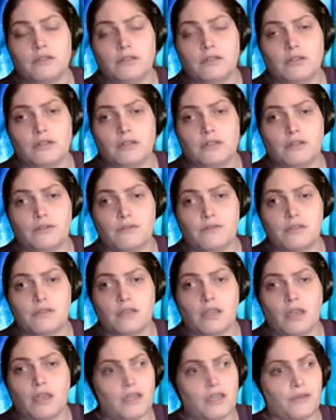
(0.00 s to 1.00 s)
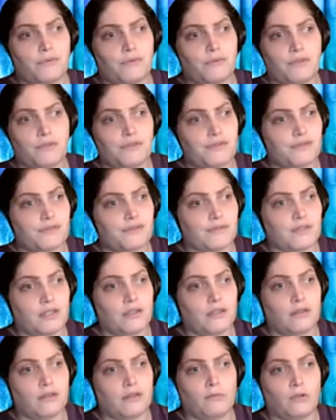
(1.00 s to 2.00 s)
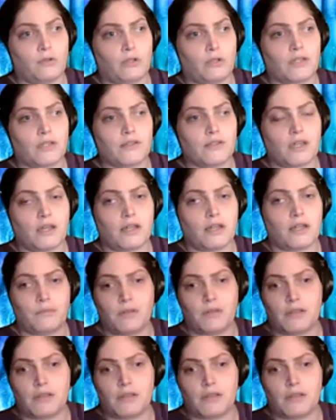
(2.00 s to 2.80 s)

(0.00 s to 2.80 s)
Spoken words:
Today it was in the morning time.